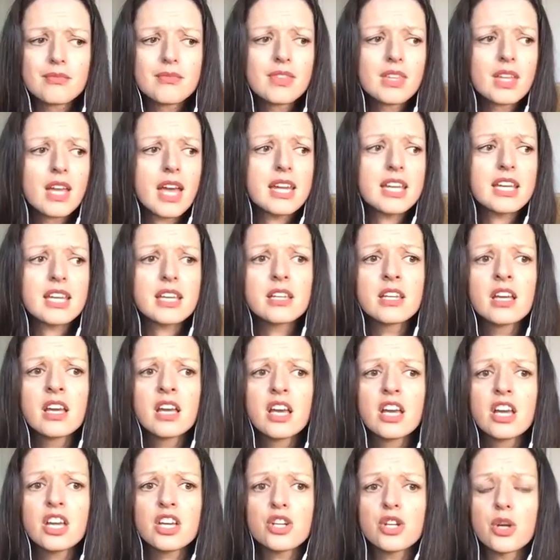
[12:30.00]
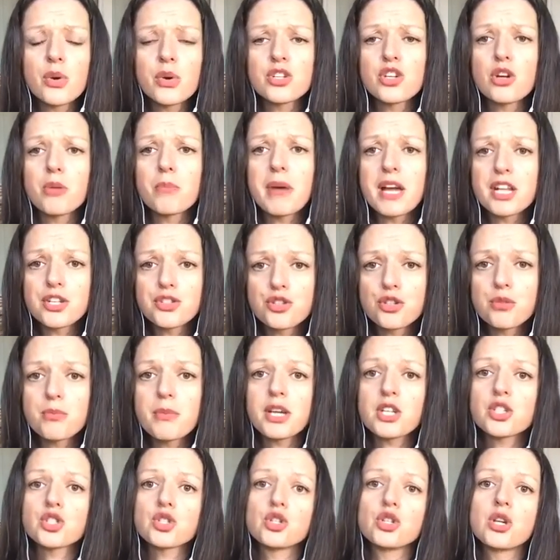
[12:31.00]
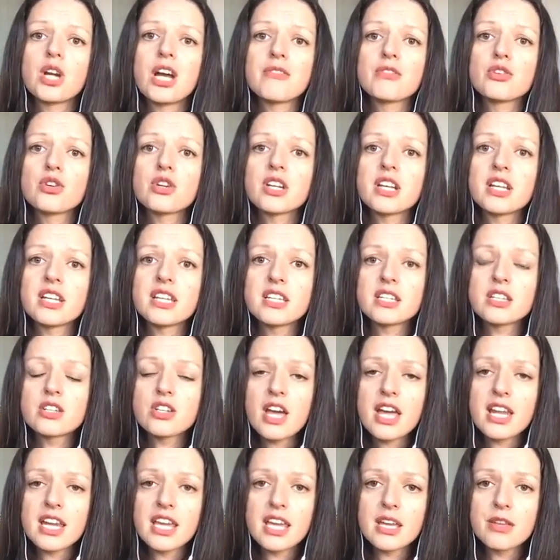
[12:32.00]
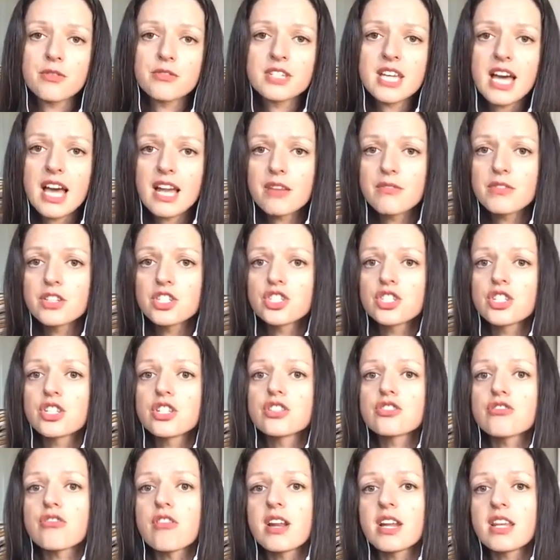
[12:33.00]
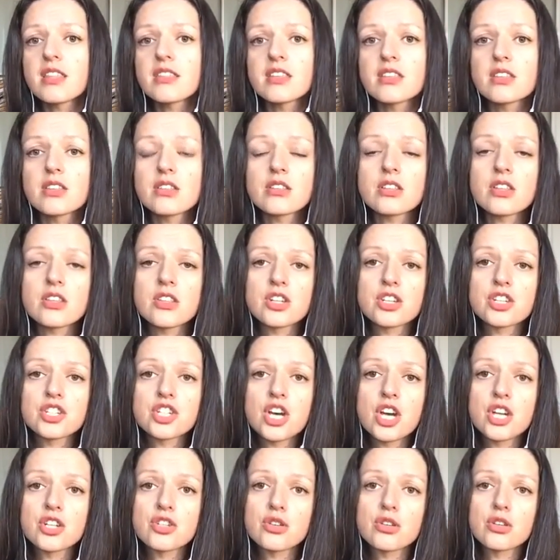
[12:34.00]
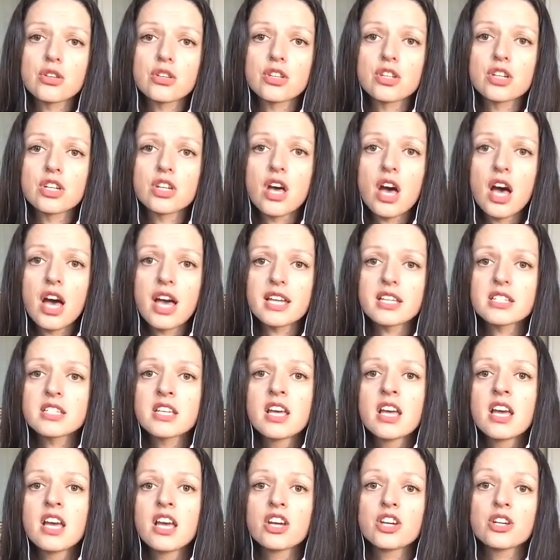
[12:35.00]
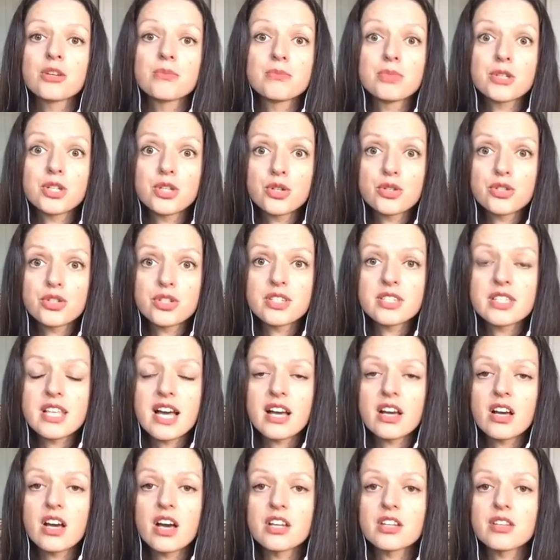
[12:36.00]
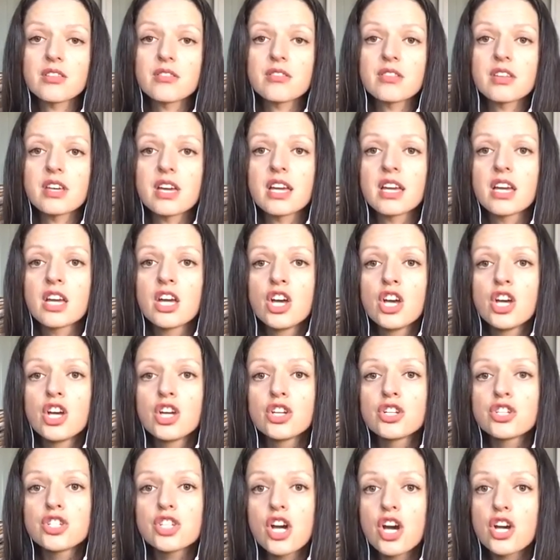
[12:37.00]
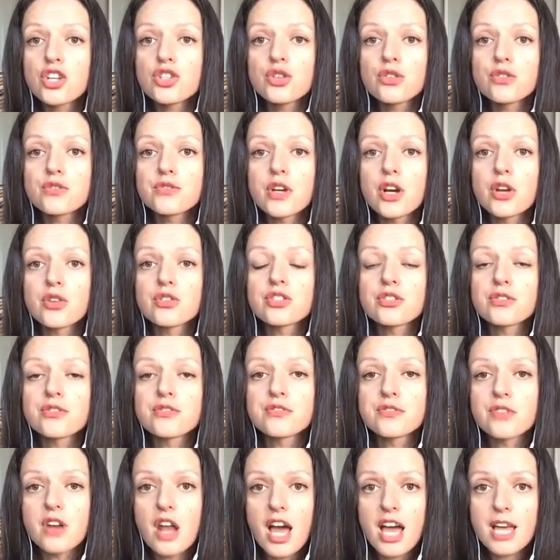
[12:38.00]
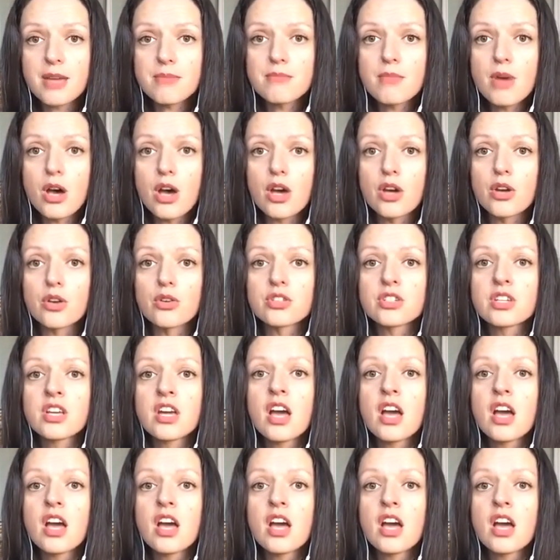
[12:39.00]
any, you know, in your bedroom, make sure you haven't got any televisions or anything that are turned on in the night, computers, that kind of thing. Turn your phone to flight mode.